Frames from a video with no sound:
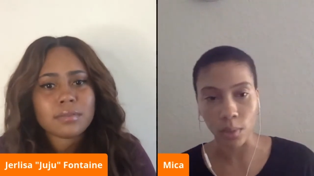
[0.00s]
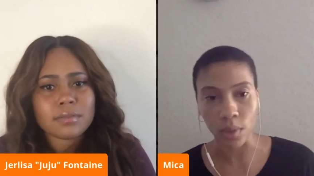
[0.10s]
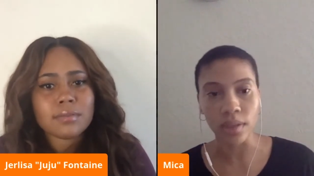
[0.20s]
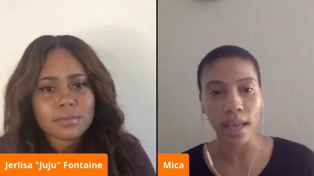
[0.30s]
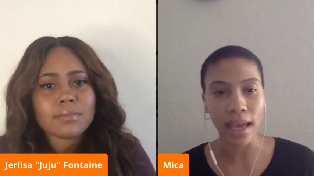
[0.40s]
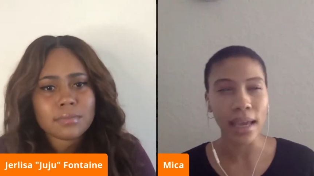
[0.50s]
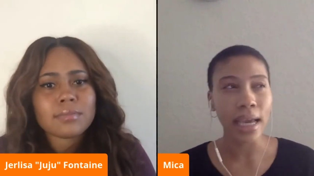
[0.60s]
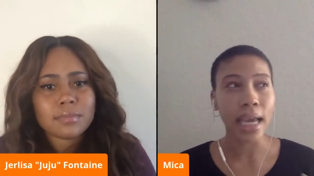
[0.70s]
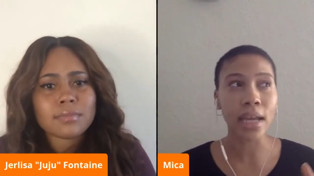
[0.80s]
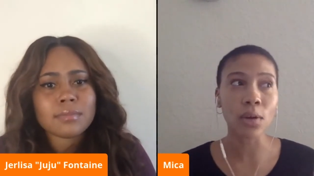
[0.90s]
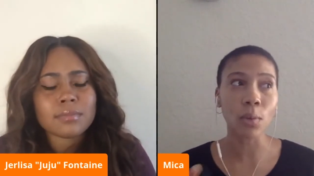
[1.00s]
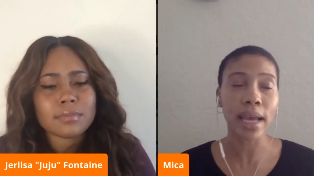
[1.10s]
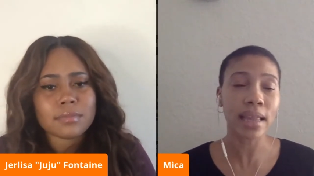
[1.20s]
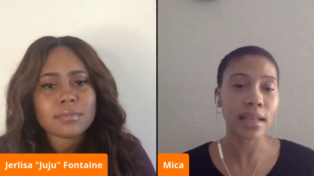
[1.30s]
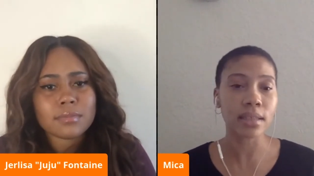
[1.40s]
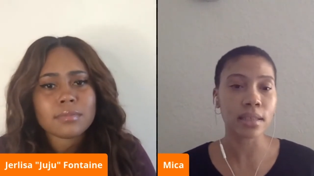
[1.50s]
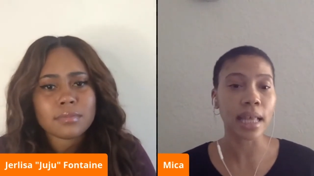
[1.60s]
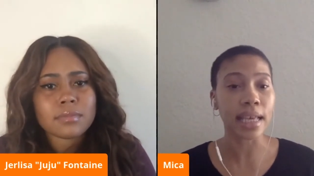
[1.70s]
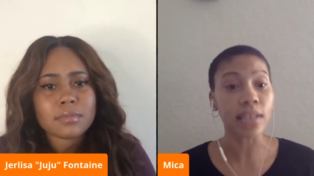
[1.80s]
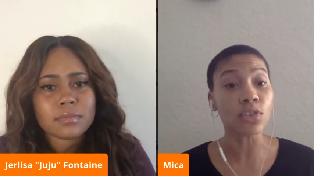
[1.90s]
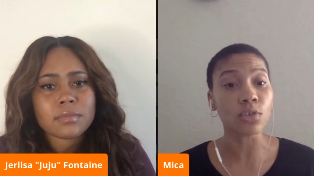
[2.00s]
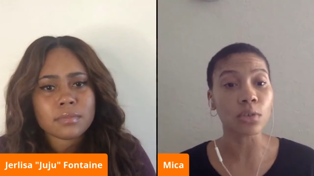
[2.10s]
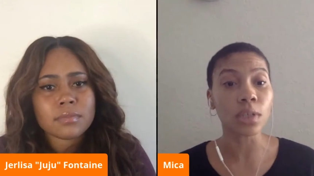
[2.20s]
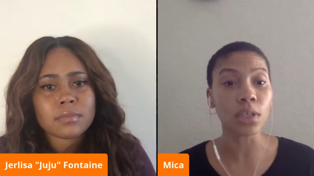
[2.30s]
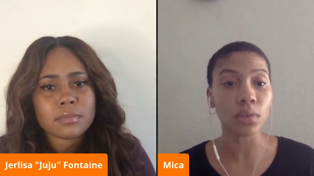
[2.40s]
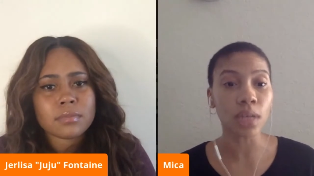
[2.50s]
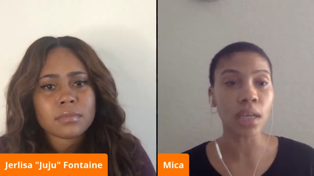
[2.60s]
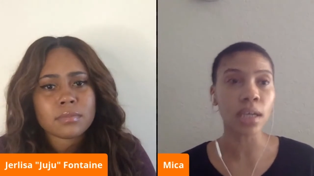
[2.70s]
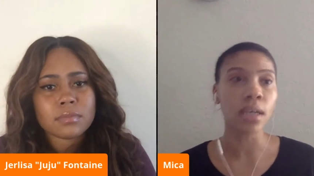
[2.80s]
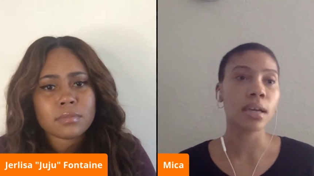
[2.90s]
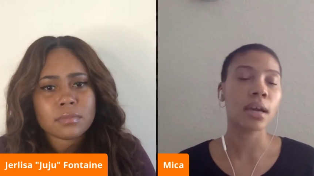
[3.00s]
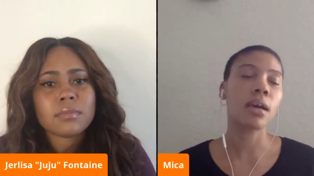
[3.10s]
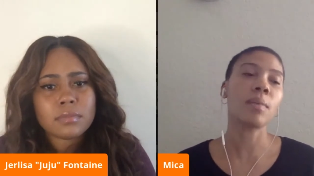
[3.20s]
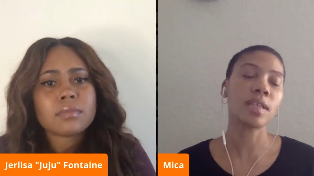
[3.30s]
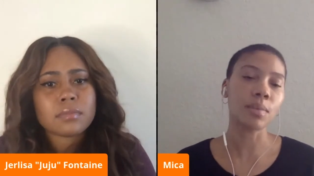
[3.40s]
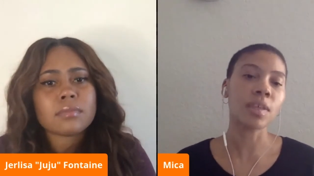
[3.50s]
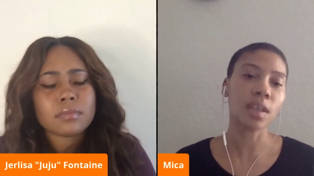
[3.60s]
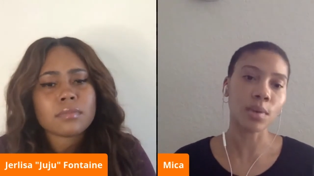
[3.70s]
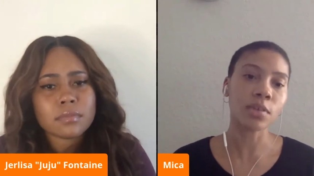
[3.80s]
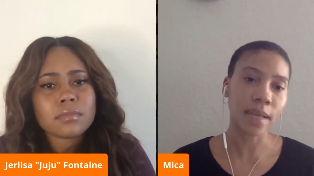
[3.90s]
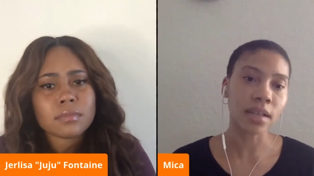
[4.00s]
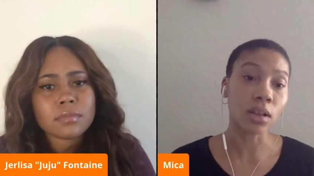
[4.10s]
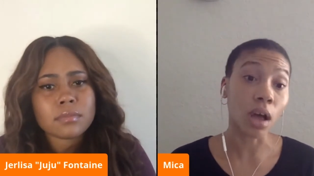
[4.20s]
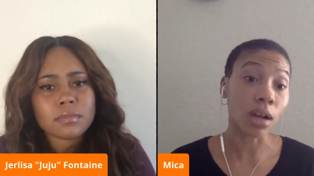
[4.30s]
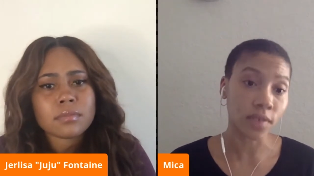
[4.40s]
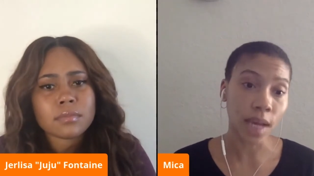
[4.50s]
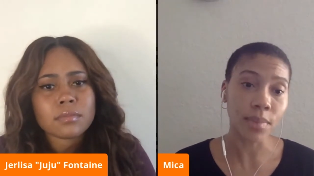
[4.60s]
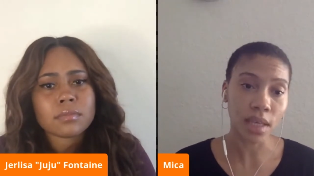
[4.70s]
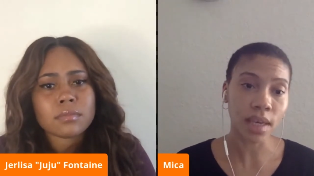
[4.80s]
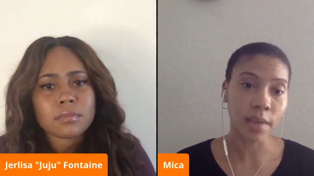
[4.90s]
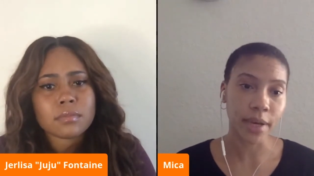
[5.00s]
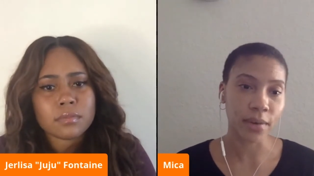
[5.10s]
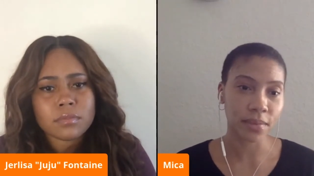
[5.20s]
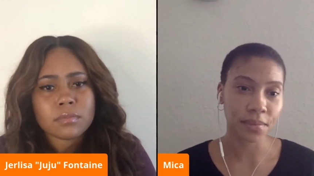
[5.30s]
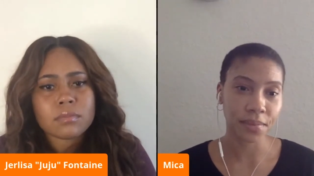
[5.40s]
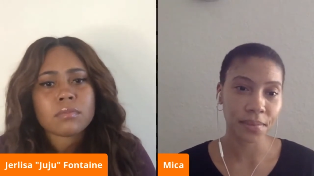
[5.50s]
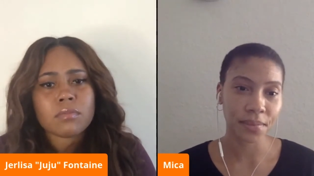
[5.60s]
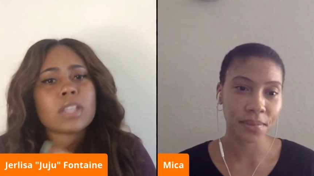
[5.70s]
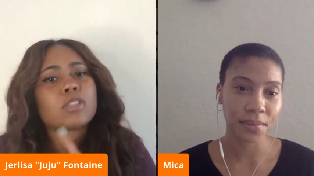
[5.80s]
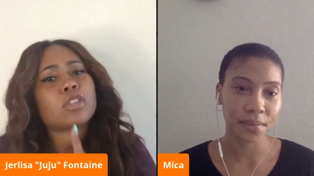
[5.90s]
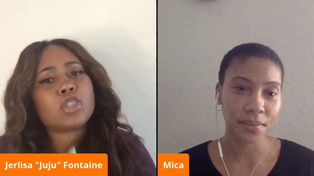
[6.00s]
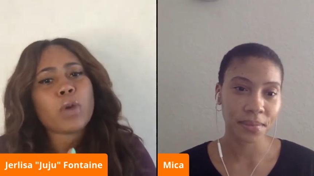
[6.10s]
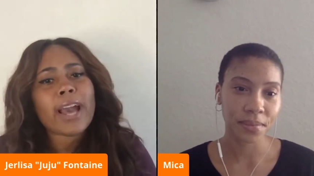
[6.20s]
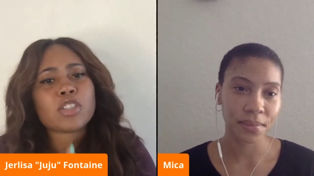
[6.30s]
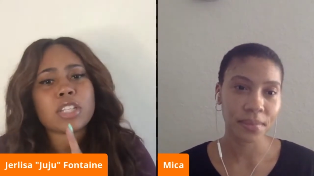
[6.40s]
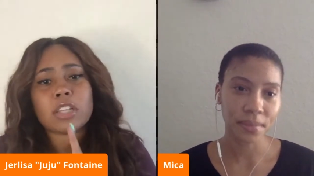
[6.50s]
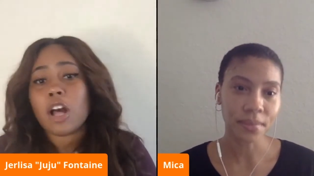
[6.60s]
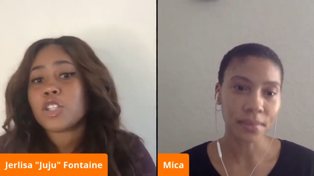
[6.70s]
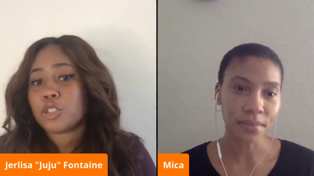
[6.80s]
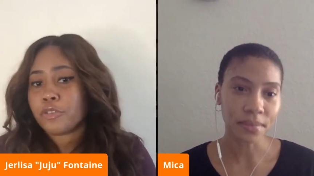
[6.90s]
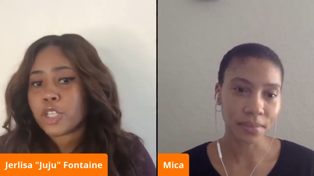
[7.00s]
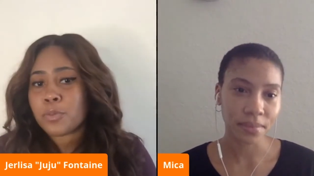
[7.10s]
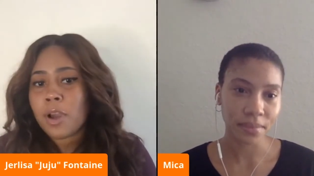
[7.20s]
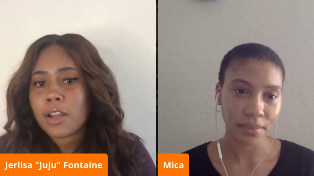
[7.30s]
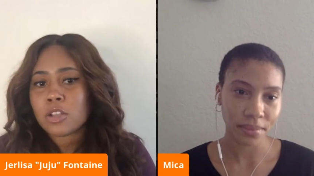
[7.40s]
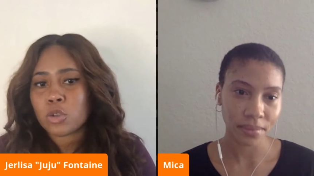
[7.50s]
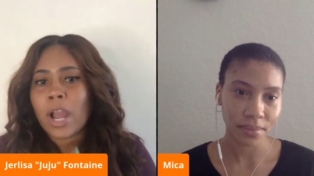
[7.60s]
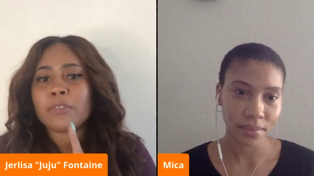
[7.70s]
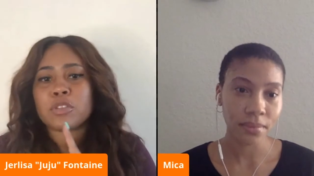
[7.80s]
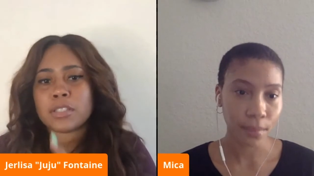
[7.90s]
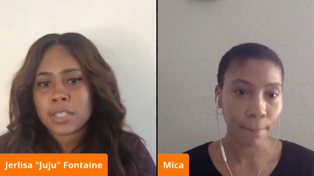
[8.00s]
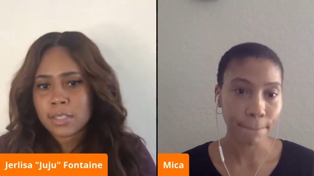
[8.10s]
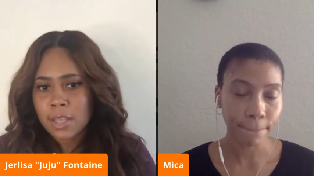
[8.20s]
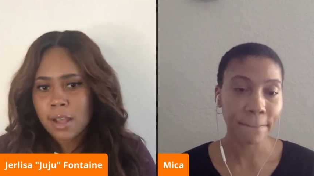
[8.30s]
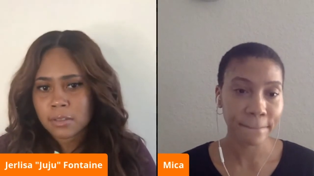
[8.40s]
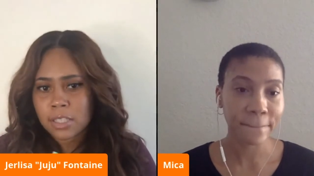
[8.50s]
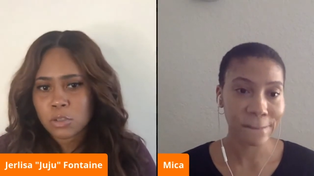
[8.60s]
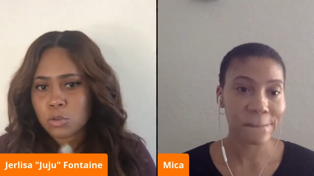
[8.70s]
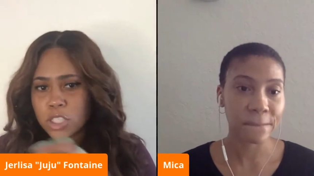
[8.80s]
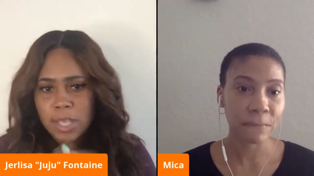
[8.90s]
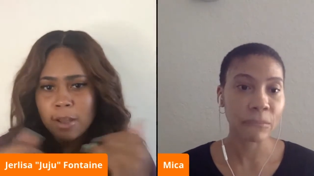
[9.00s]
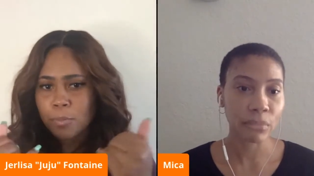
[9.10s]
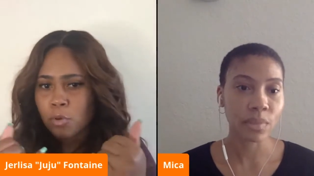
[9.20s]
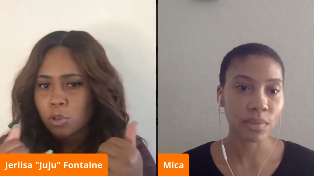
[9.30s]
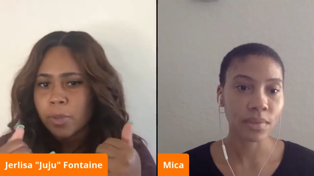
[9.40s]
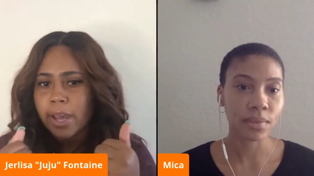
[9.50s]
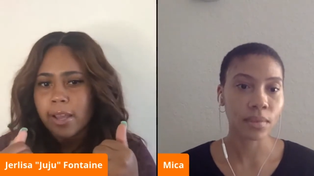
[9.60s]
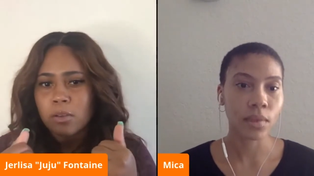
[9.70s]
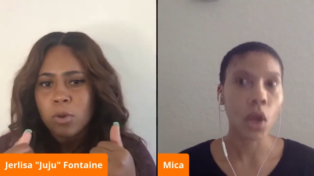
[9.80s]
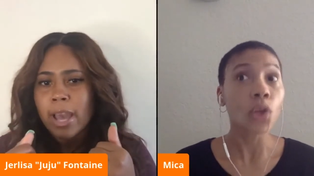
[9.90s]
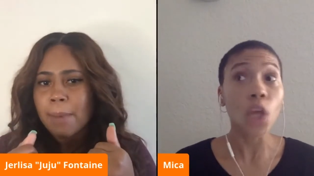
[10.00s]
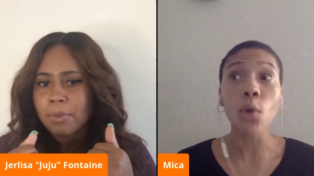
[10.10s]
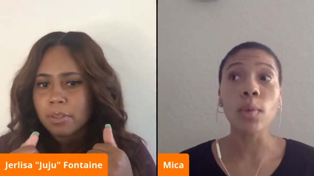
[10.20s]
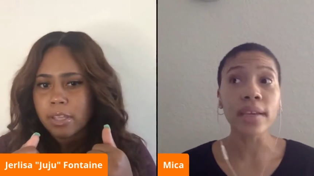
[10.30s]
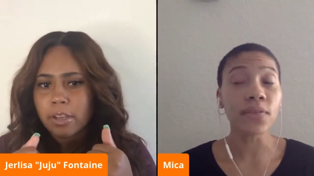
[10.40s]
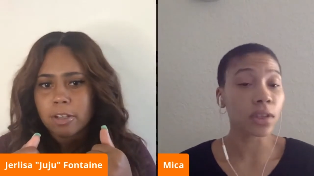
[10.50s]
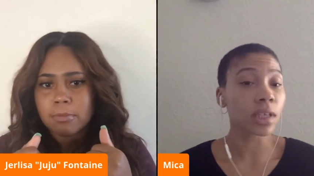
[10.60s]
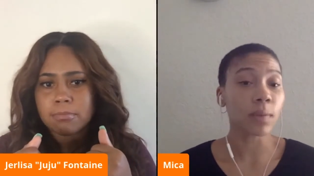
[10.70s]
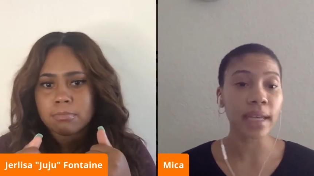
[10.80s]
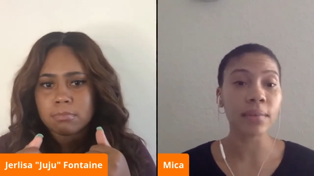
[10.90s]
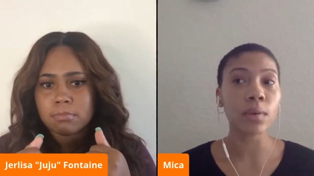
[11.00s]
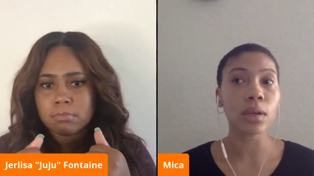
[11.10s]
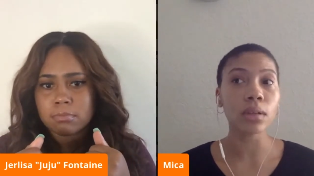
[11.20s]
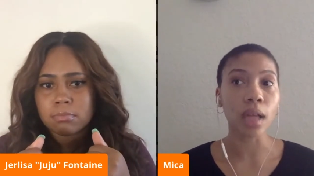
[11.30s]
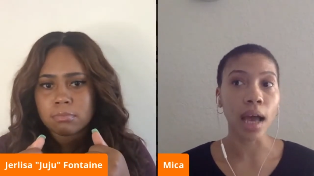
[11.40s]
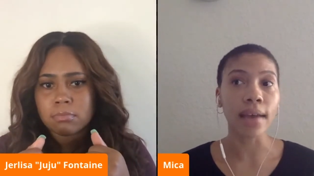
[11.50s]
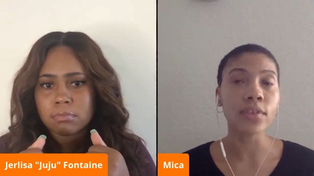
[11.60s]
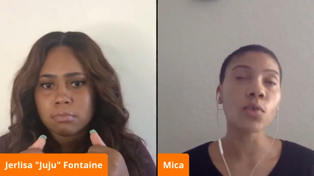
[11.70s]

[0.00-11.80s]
Speaker 1: want to word that, in mm -hmm. a mm-hmm. way that's that is truly unique, um, is something that we spend a lot of time thinking about.
Speaker 2: So did you actually launch the first product or after the TikTok thing, you just kind of pulled back? What happened?
Speaker 1: No, we fully, we were live.